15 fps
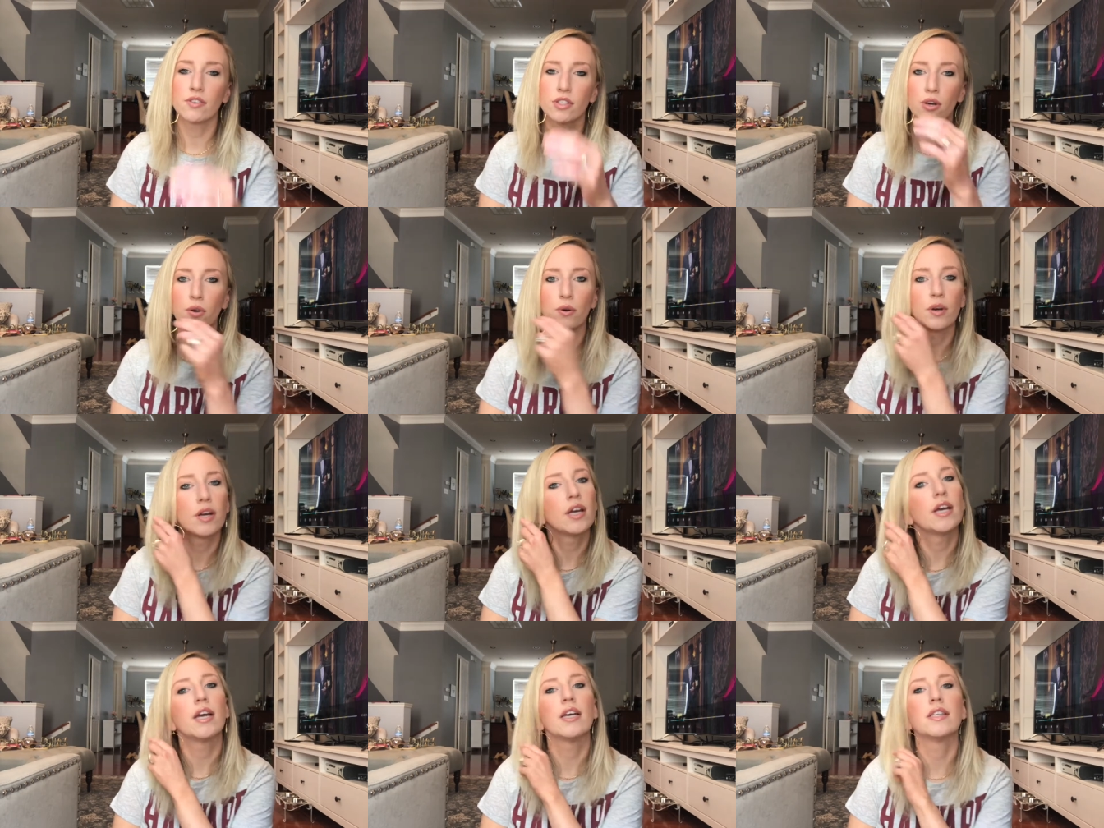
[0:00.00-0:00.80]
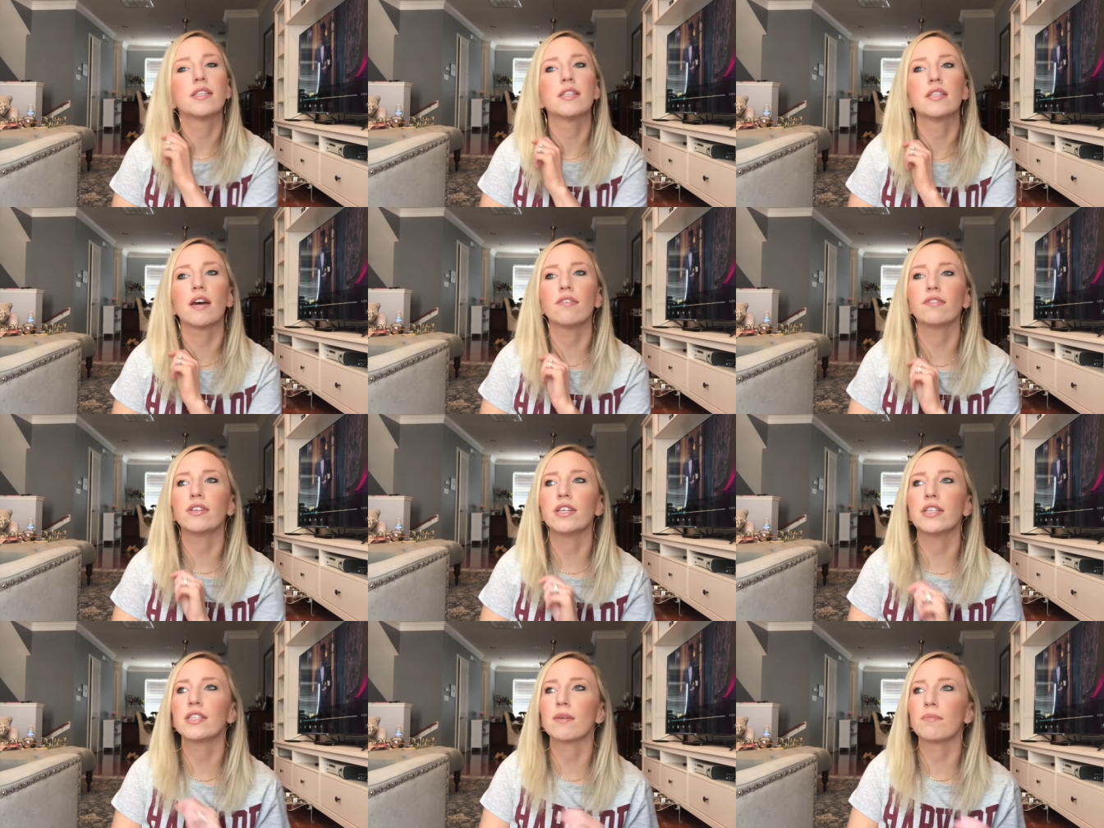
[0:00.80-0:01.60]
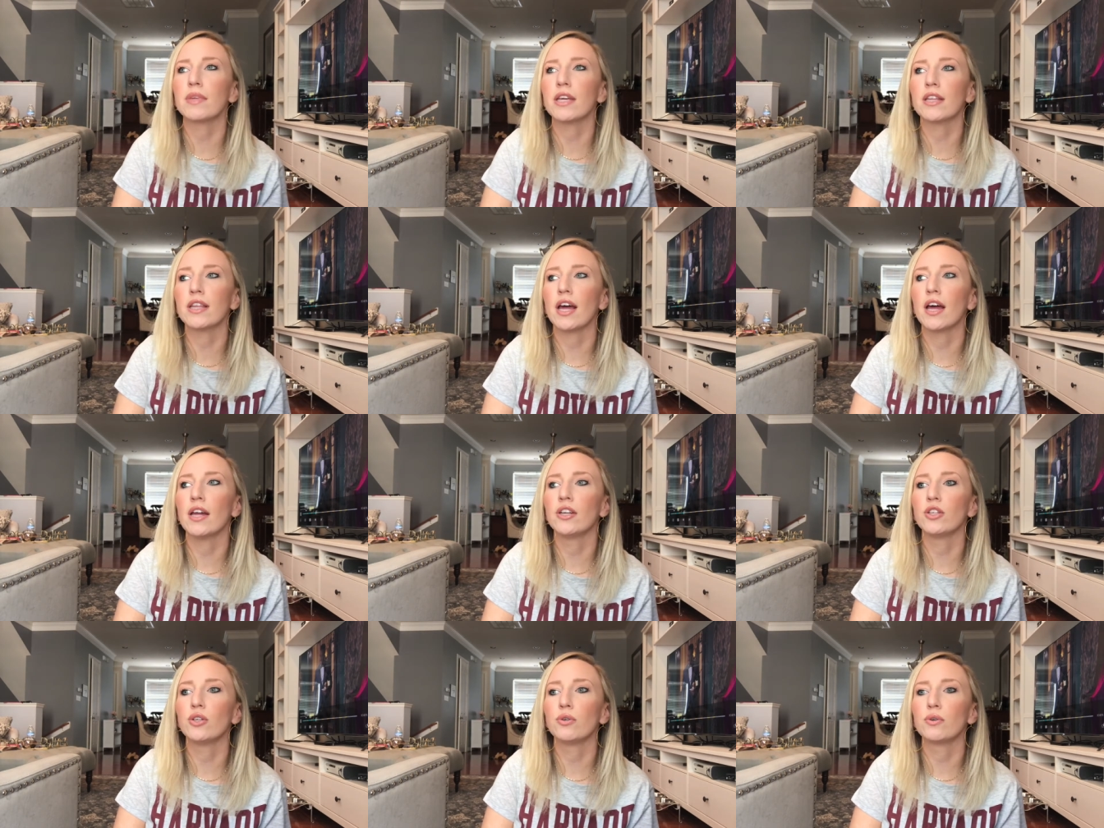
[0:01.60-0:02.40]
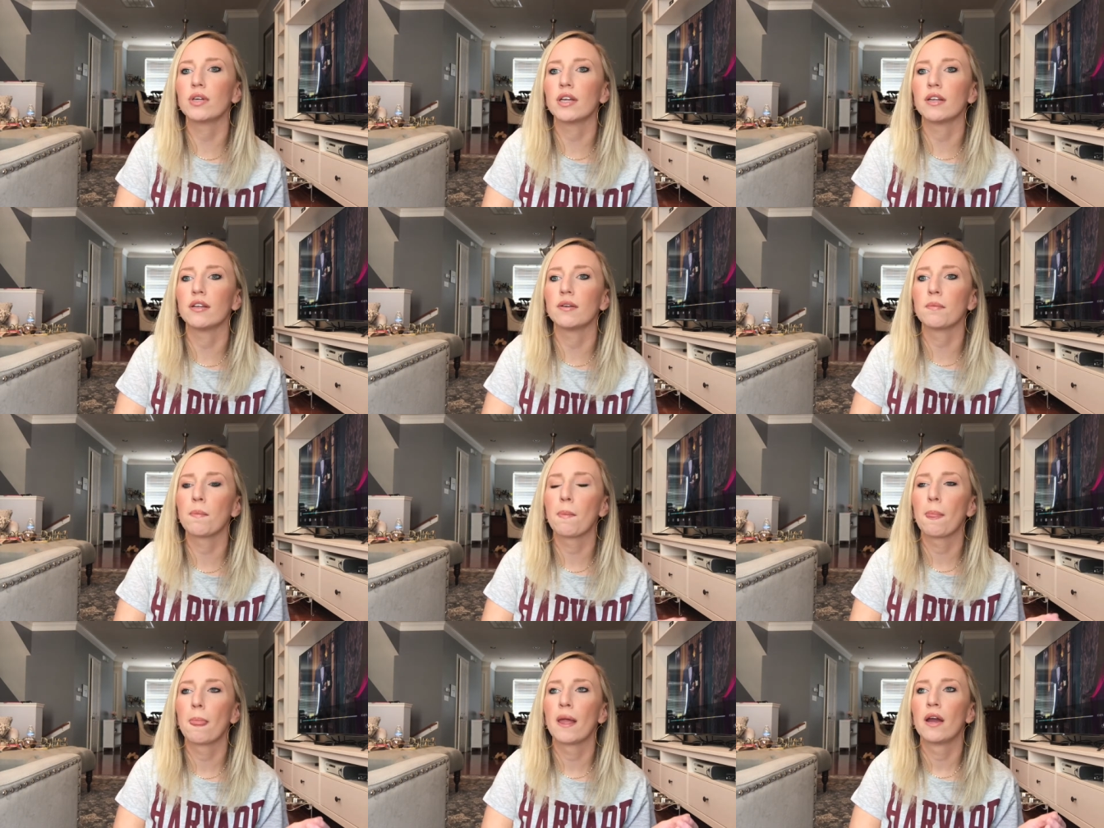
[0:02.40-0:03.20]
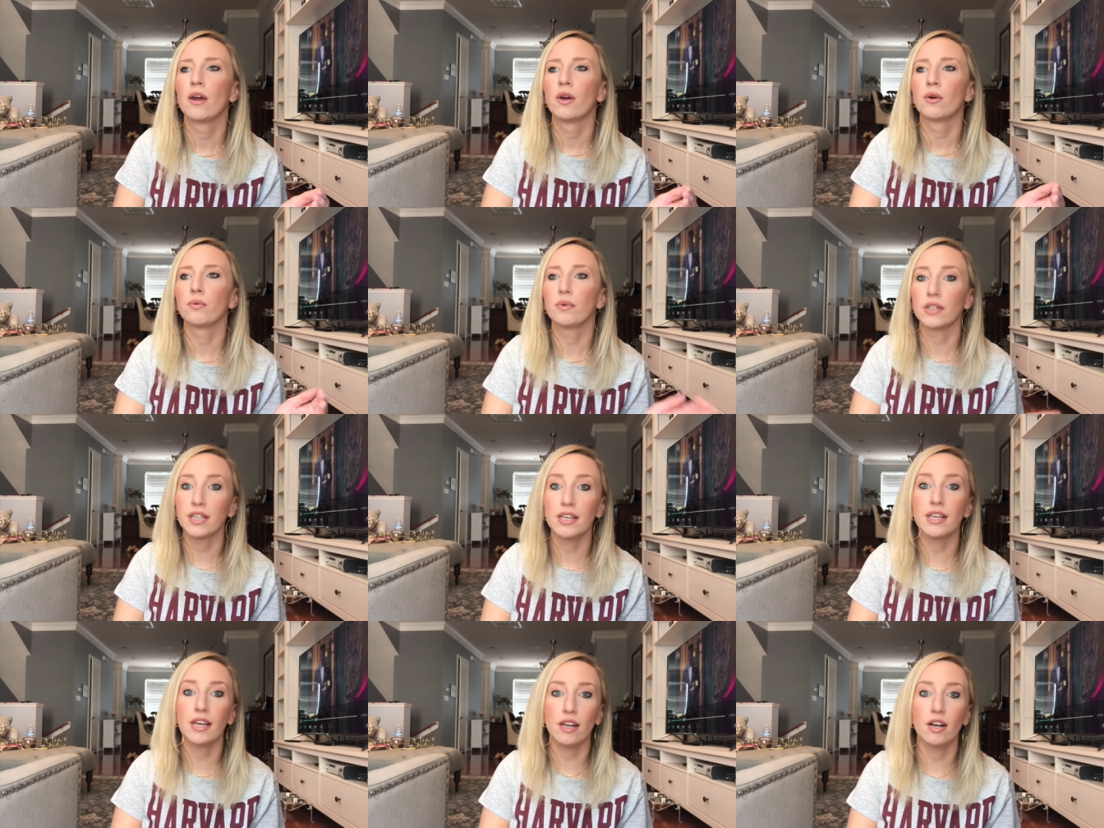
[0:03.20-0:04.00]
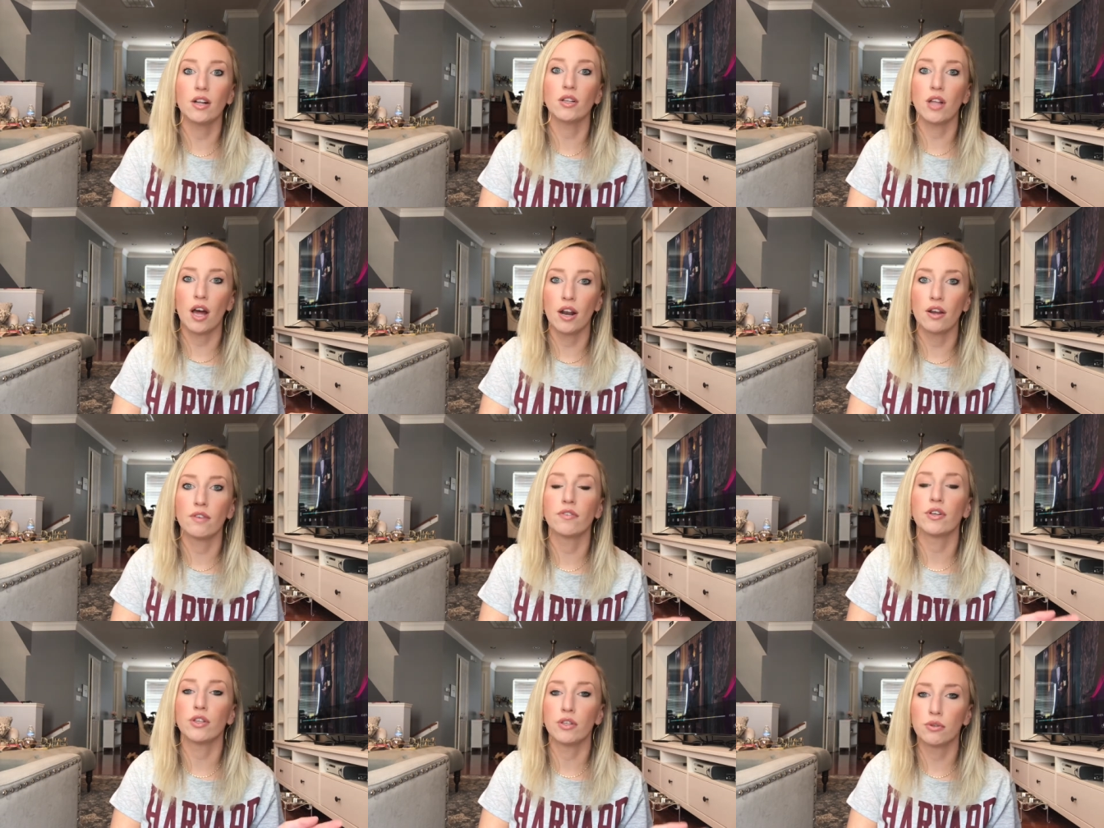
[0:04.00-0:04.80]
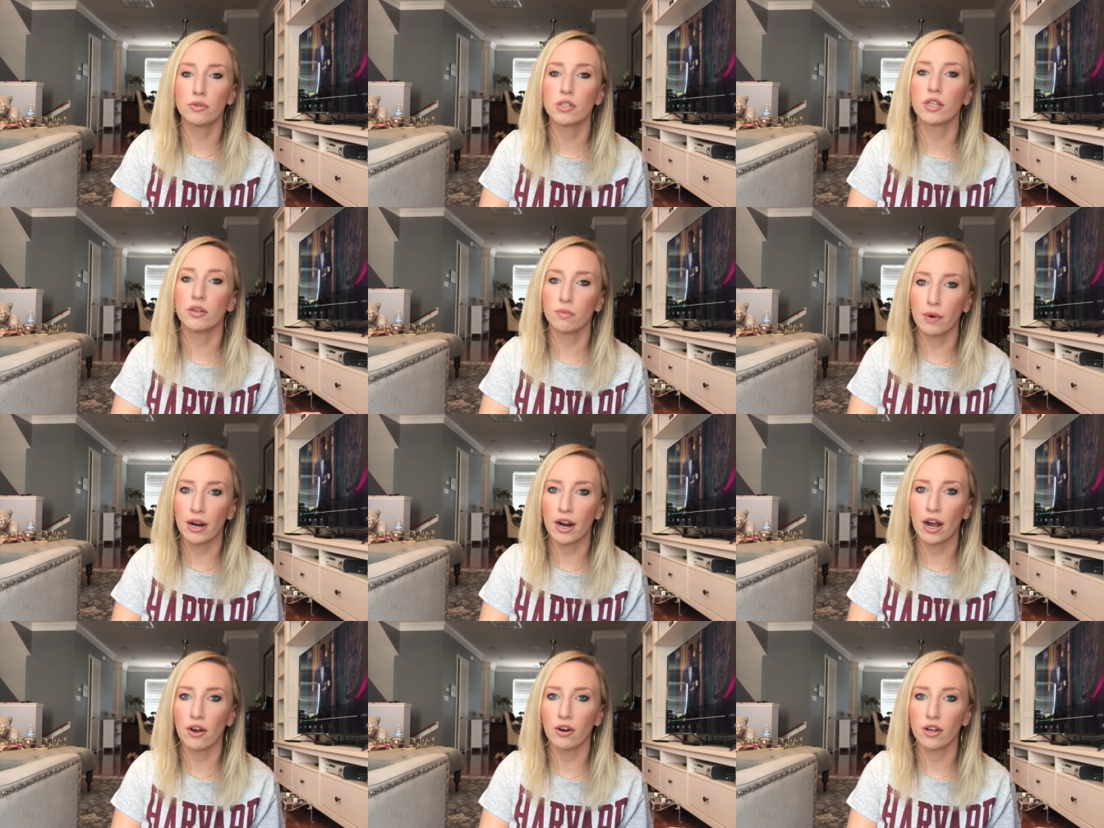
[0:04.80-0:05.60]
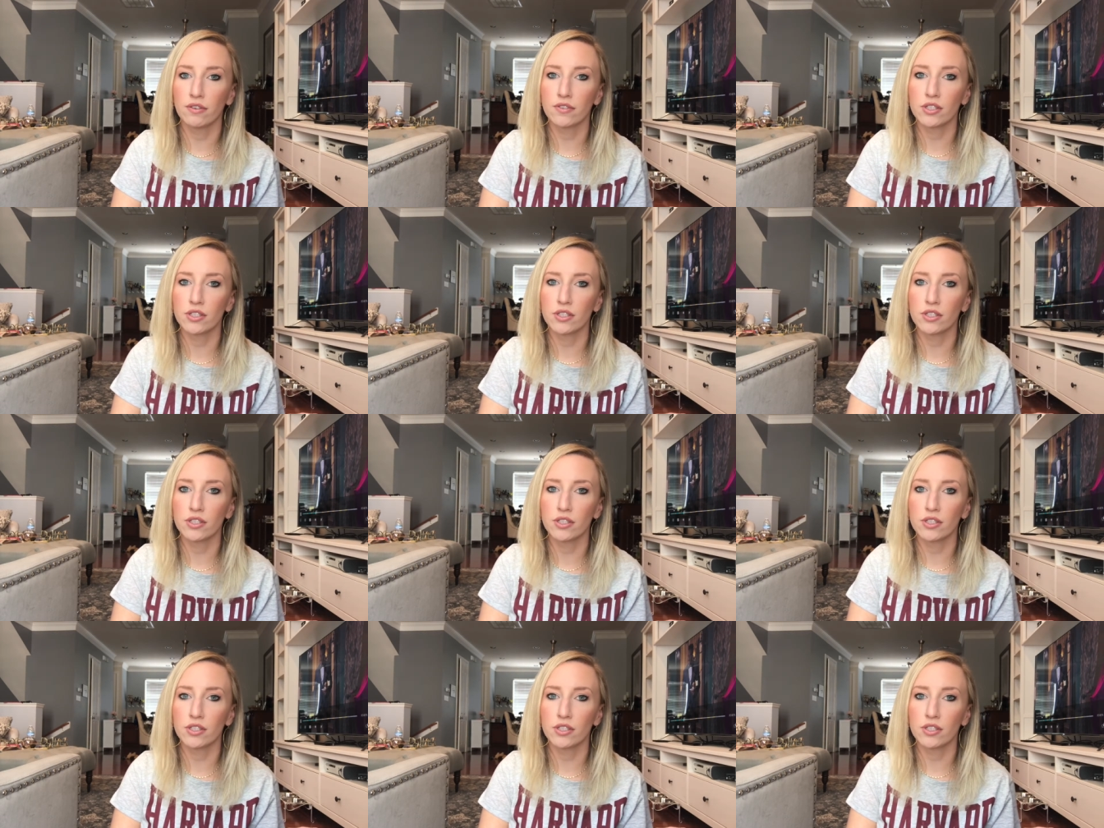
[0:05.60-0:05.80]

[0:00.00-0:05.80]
So it's definitely something that you can really get a lot of use and wear out of.